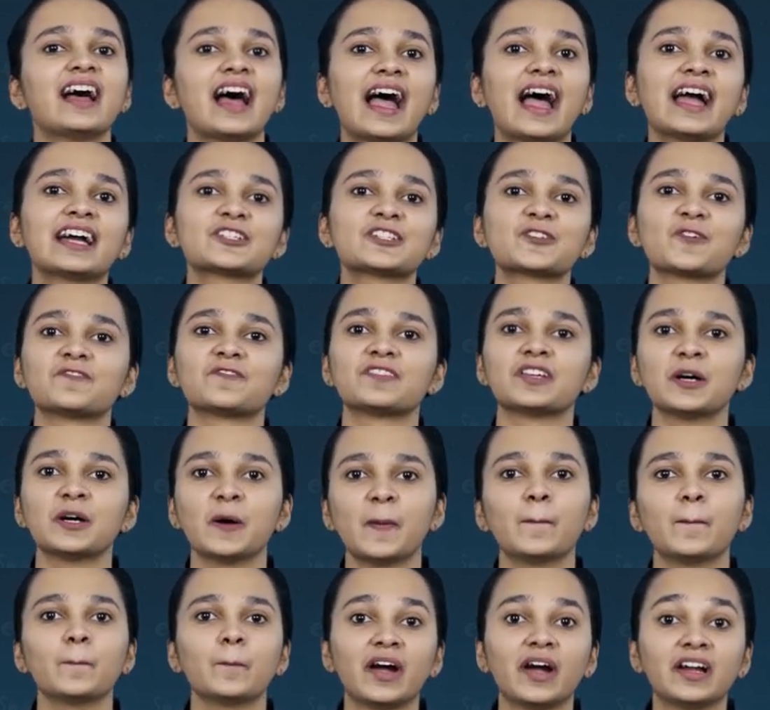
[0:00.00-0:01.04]
acts of the
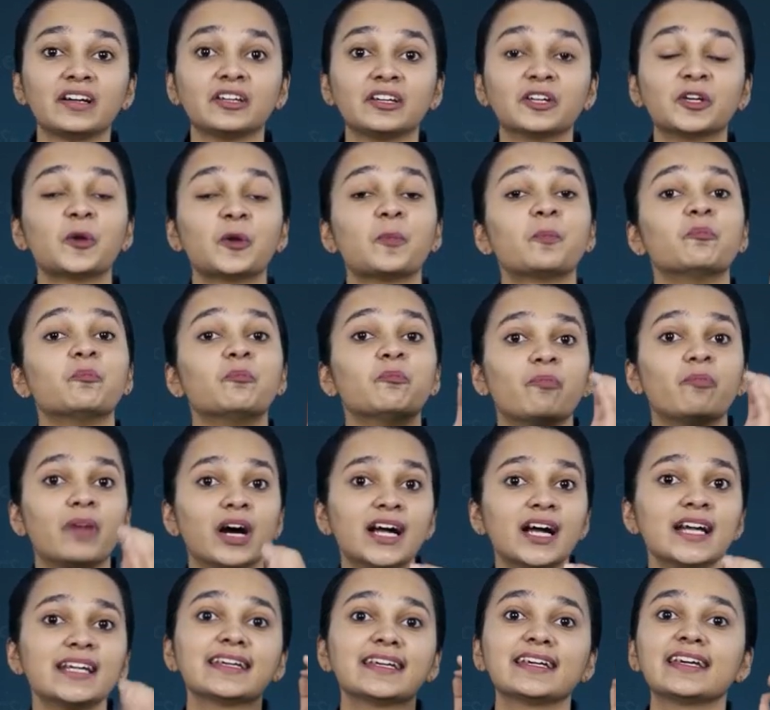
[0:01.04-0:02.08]
partner
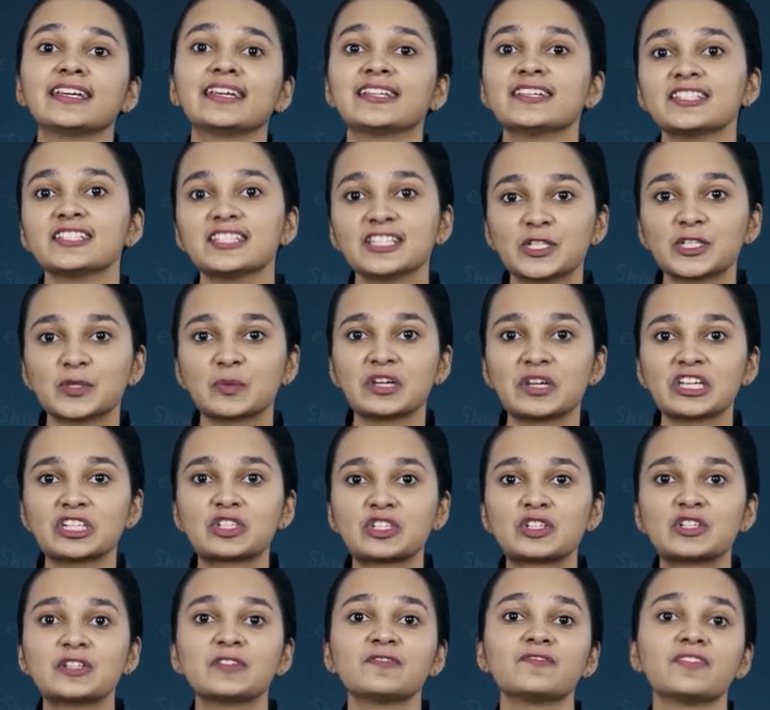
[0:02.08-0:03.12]
but in a
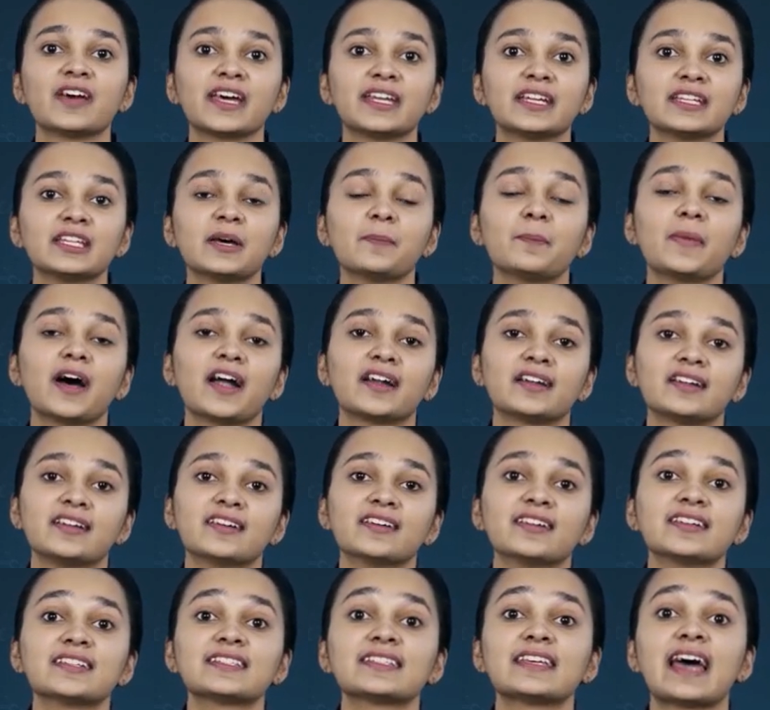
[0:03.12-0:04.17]
situation wherein a
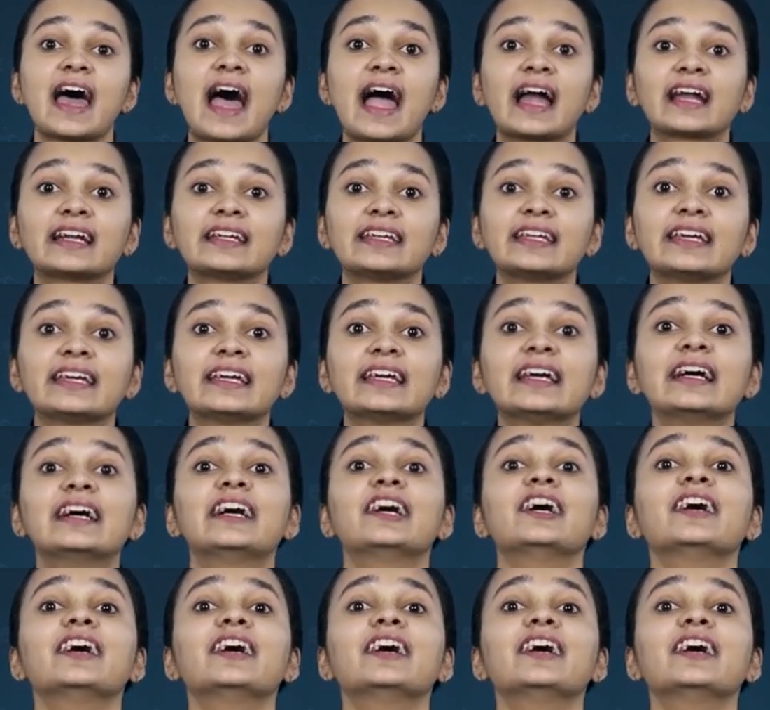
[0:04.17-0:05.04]
partner is acting